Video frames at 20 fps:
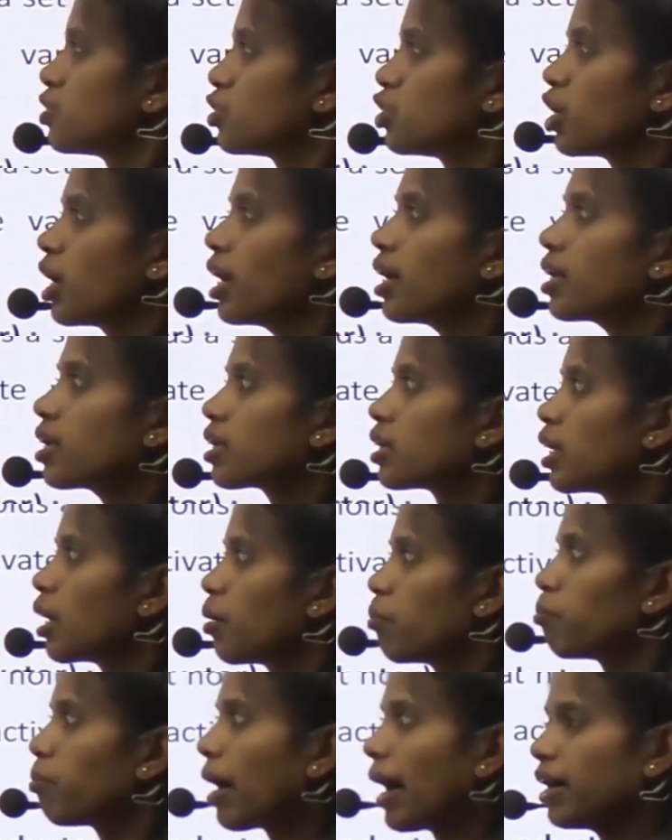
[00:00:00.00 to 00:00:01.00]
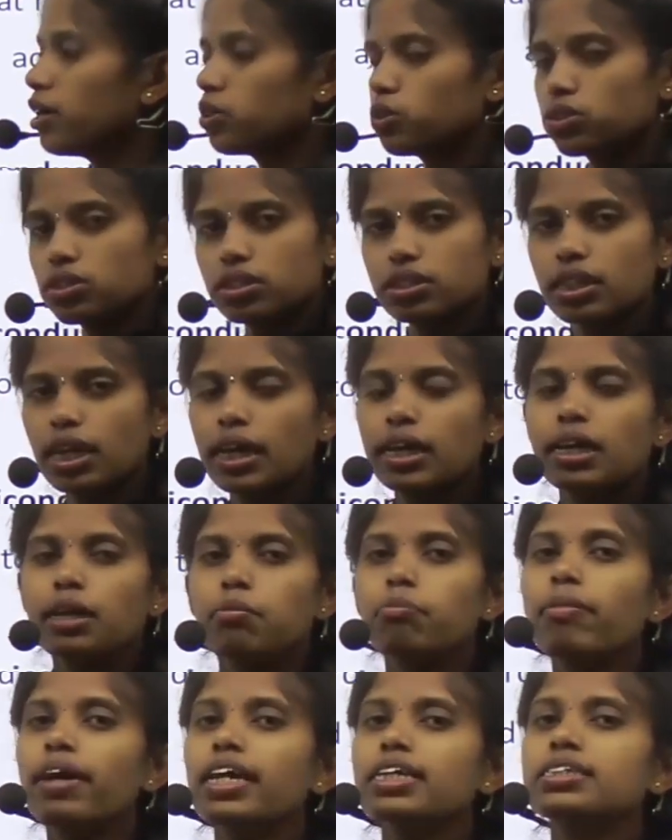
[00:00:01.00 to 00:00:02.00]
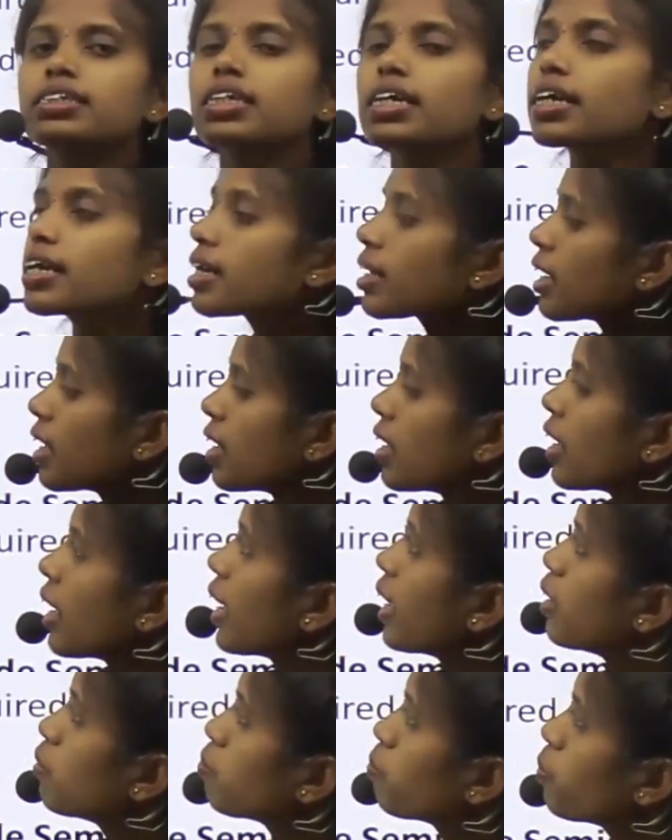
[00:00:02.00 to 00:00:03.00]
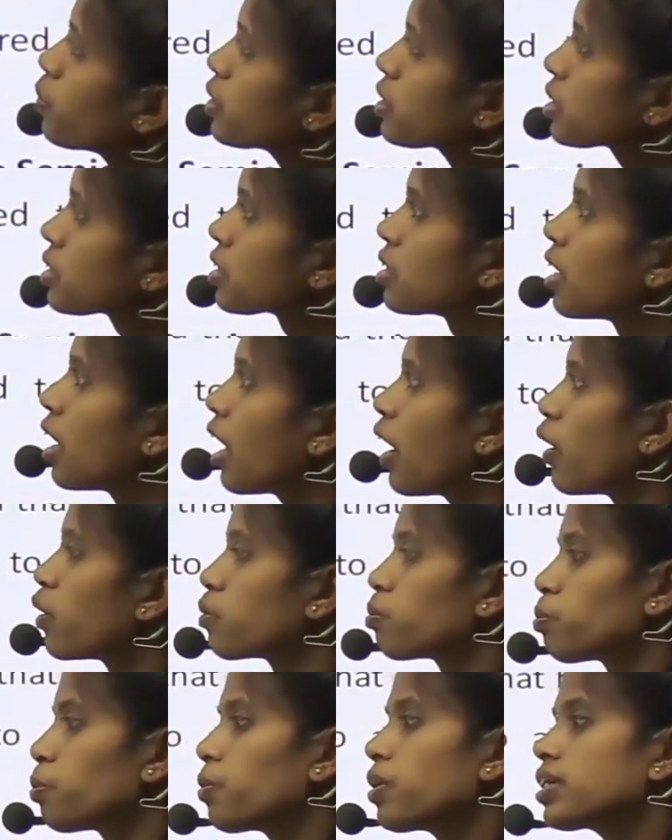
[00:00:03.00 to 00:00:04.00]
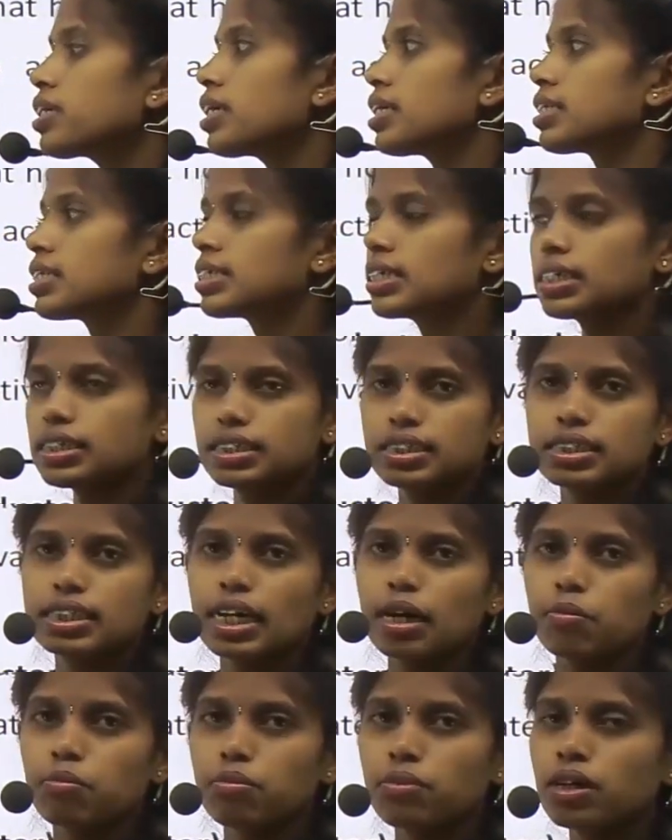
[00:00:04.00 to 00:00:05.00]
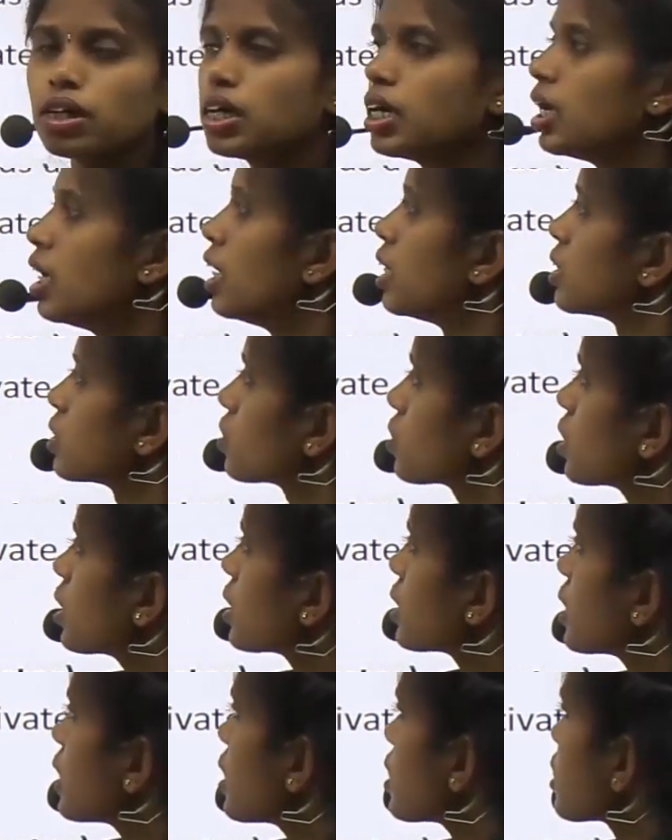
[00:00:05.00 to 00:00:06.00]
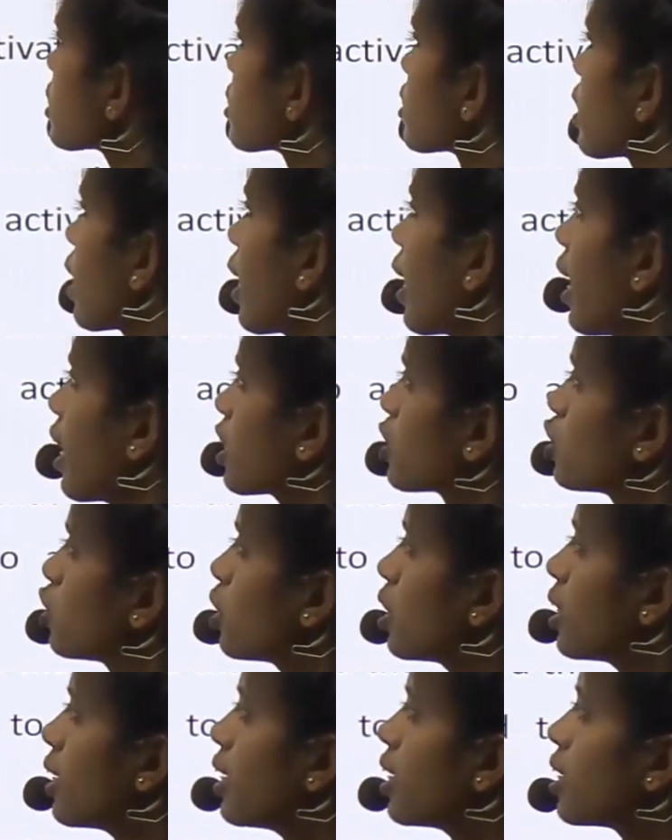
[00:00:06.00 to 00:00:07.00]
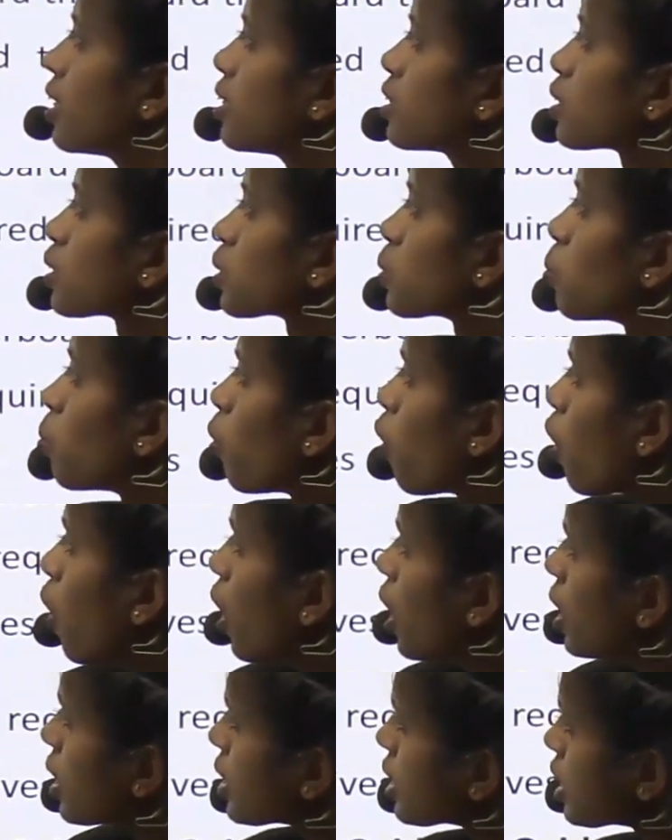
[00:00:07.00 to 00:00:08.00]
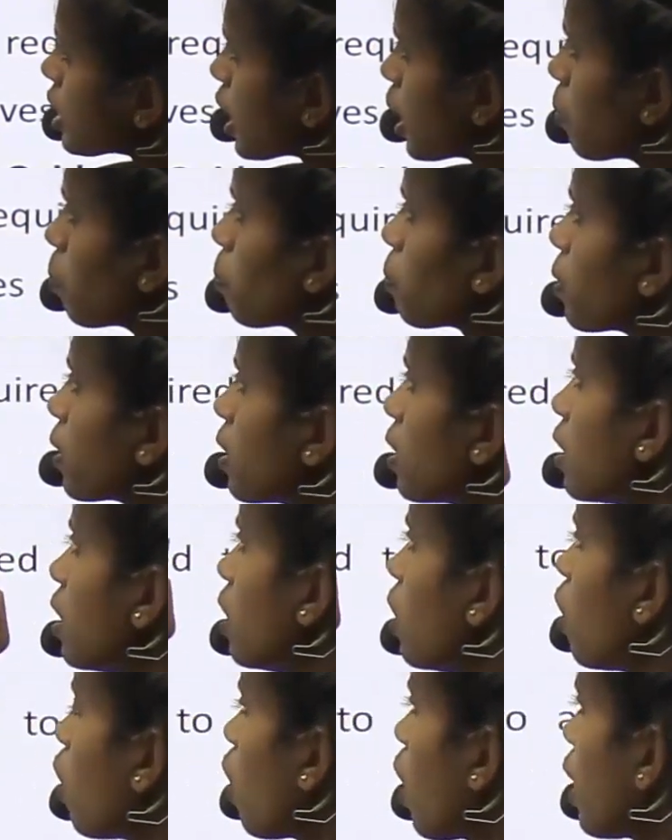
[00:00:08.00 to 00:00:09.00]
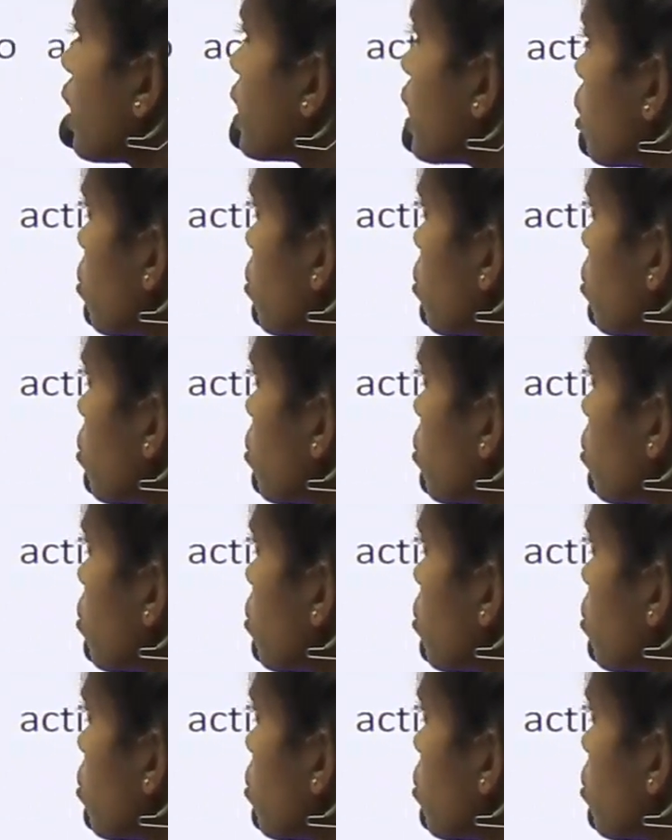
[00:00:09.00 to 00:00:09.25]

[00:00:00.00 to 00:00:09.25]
your BIOS. Basic input output system. So this is actually a small chip on